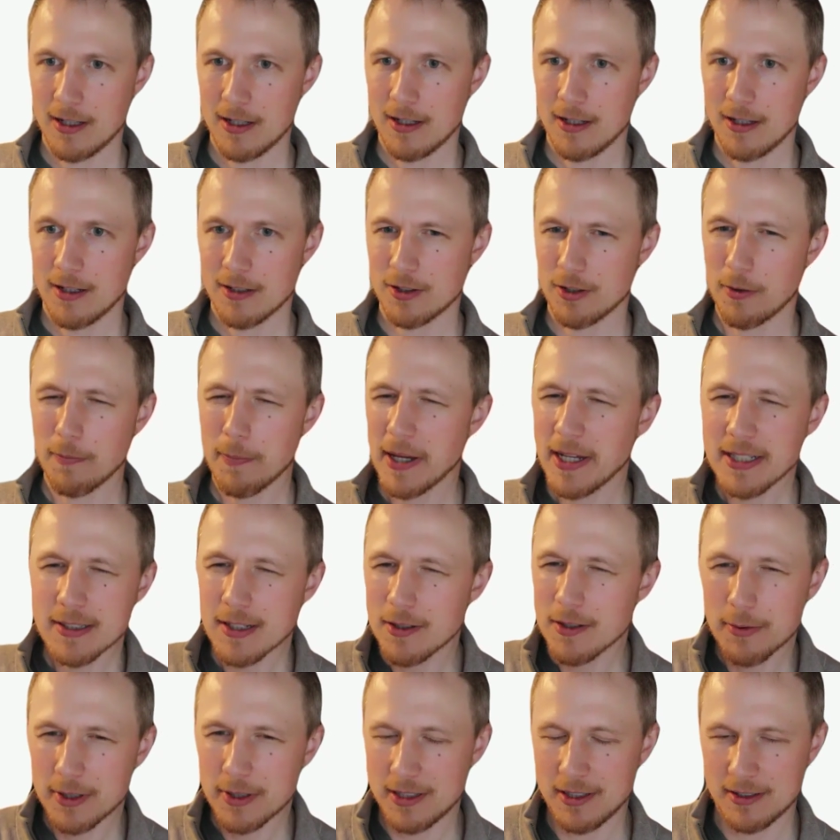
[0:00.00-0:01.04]
So
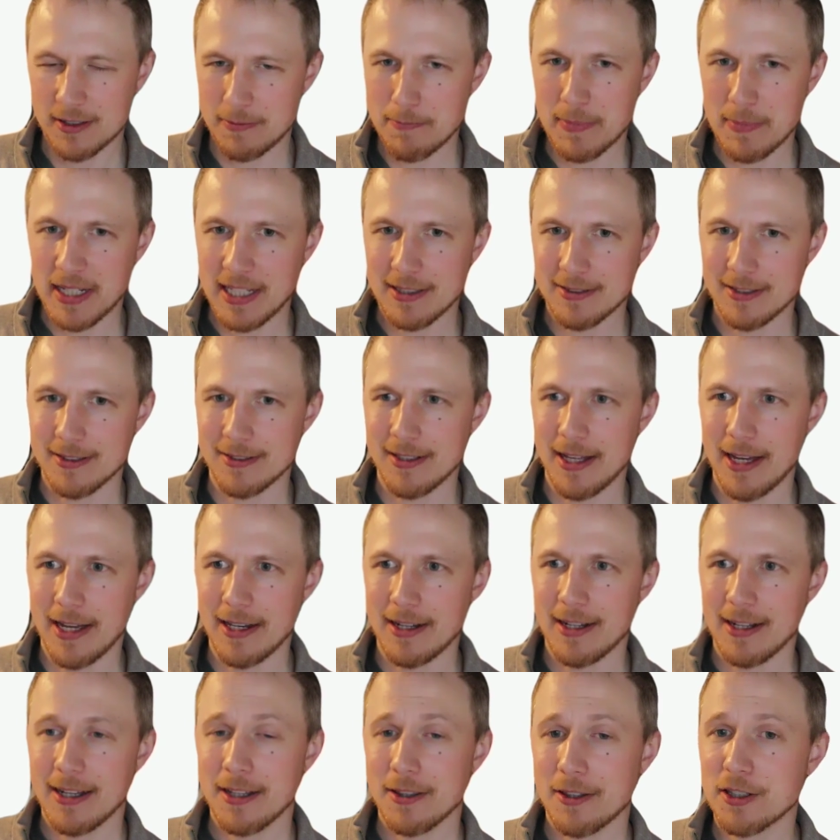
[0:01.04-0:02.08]
basically what this means is that
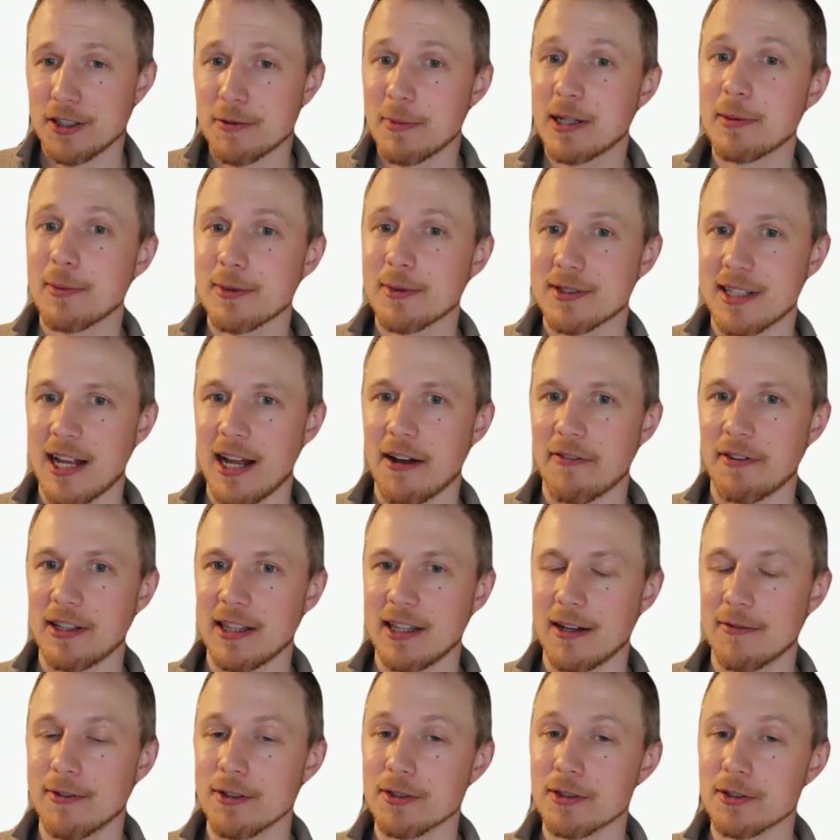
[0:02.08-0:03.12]
there's minimum staffing
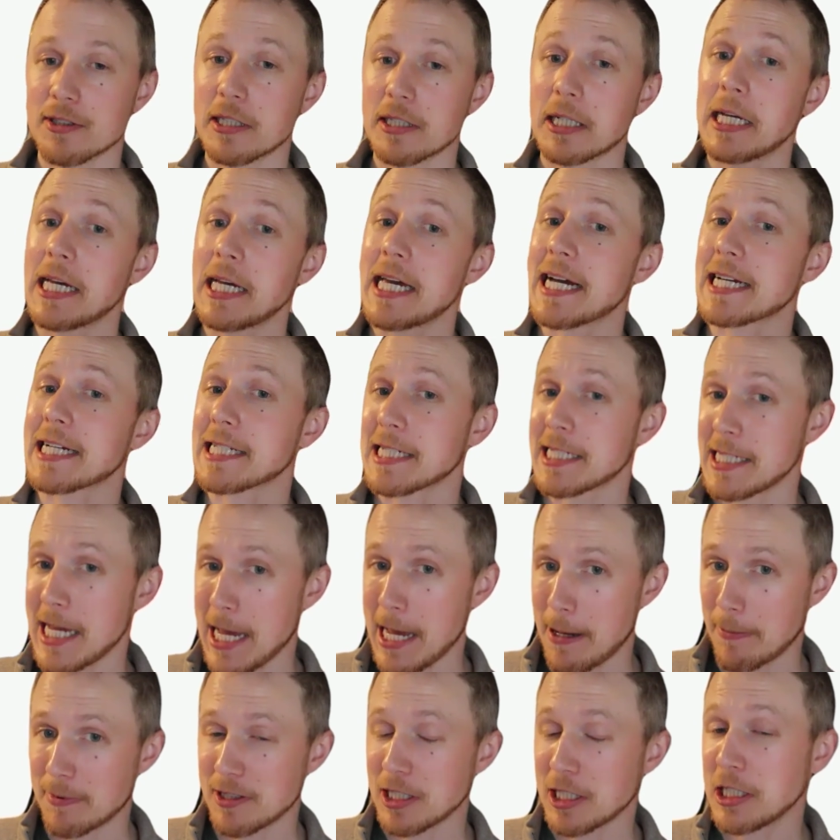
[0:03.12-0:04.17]
levels,
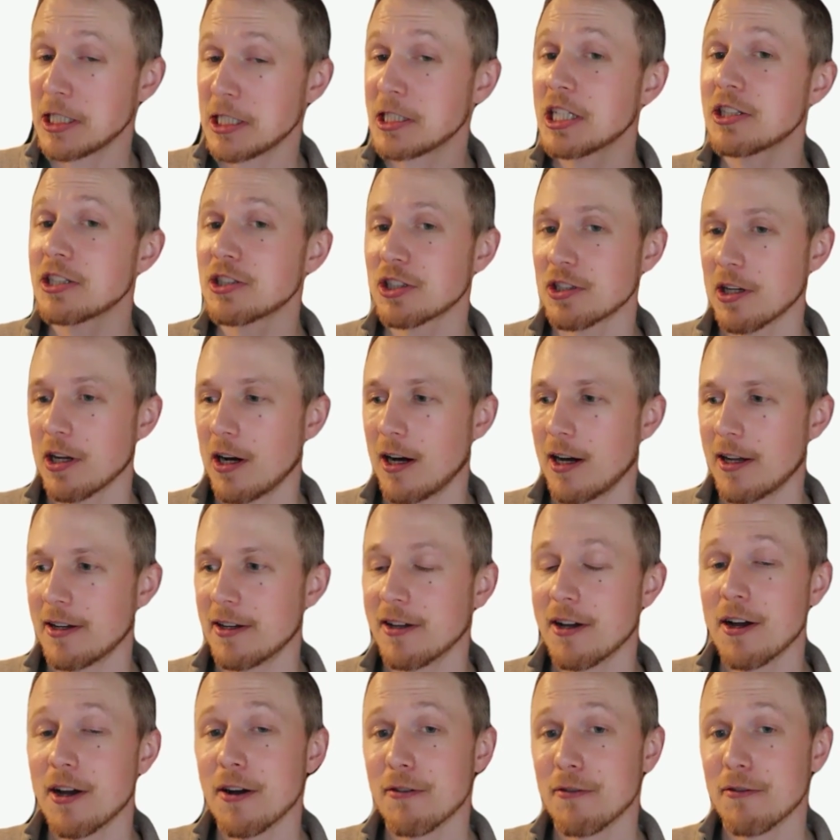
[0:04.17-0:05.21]
except contingent on
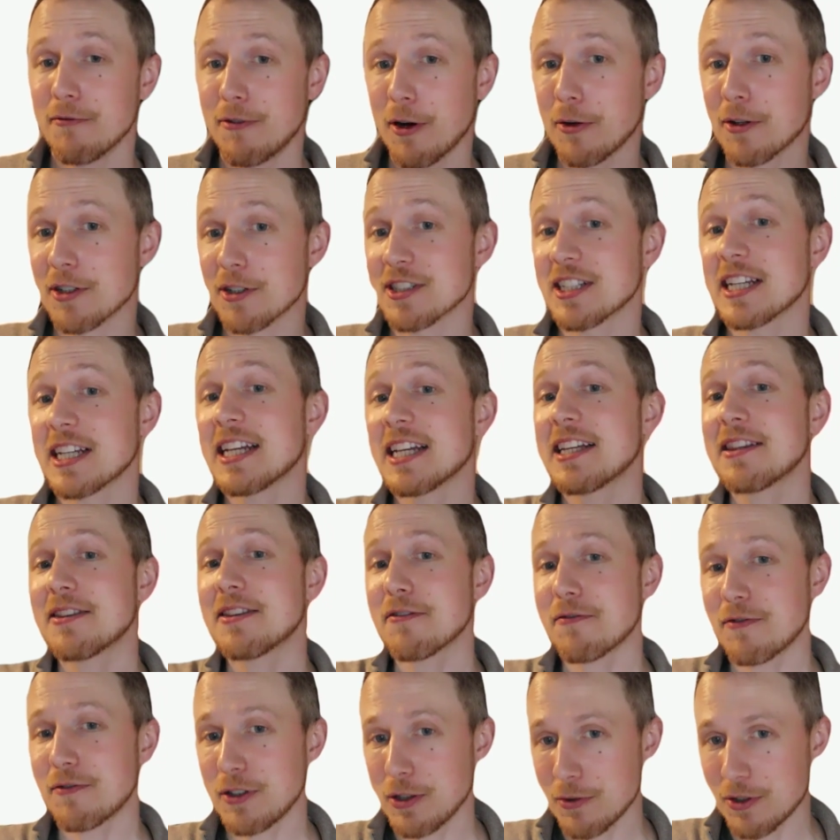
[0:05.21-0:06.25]
voters in the
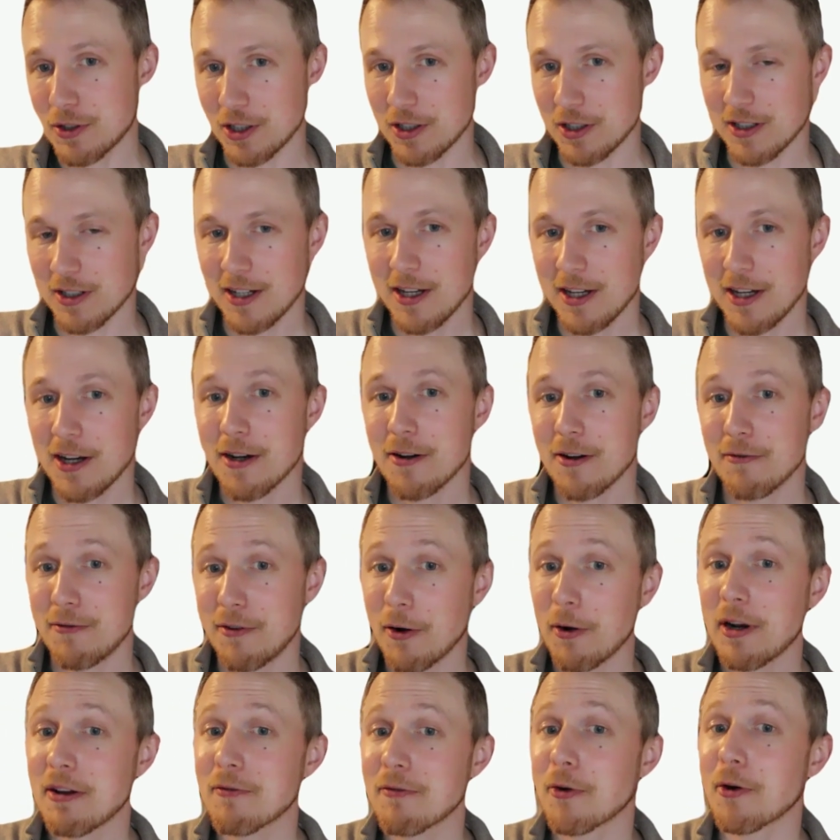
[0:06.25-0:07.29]
future
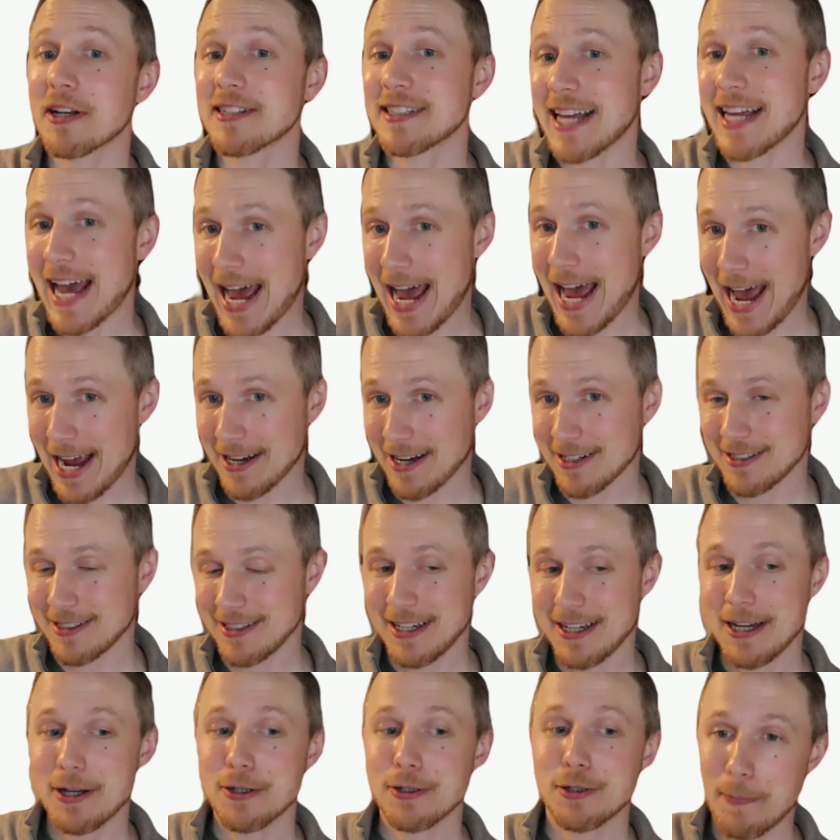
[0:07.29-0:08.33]
voting for a tax
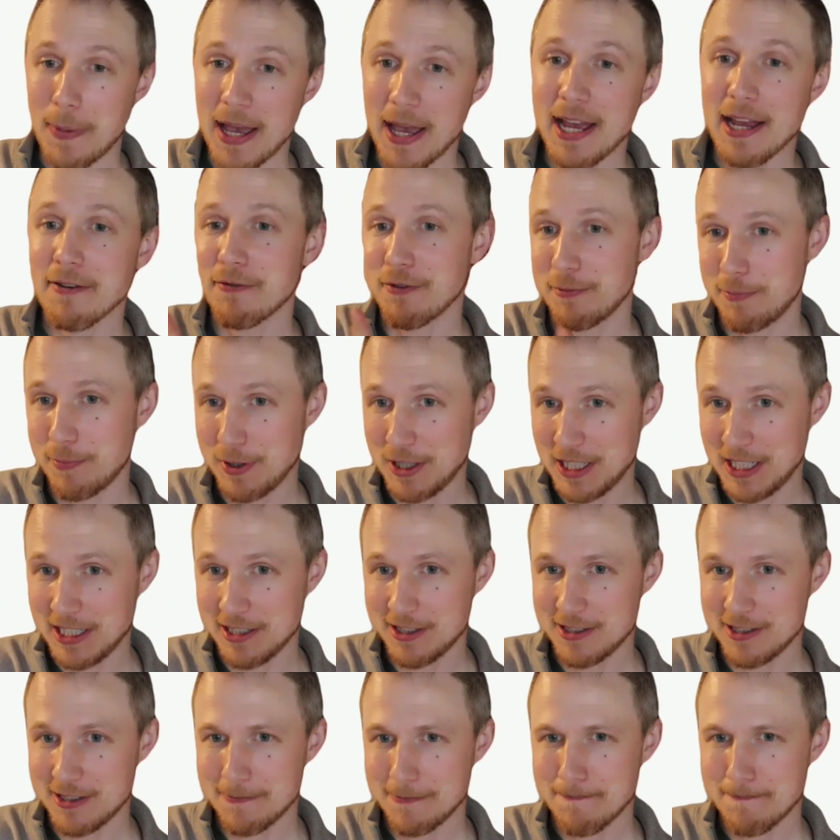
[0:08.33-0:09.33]
to pay for police,